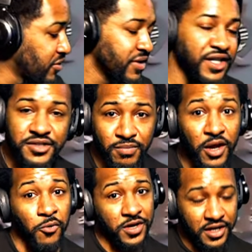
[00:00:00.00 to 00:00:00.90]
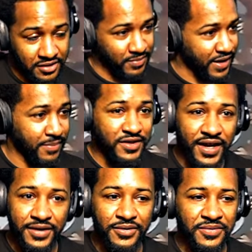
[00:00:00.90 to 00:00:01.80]
You're gonna get some low kicks, man. I'm
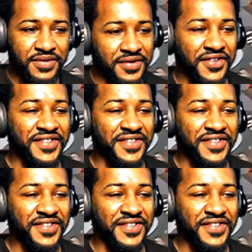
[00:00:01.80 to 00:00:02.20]
telling you.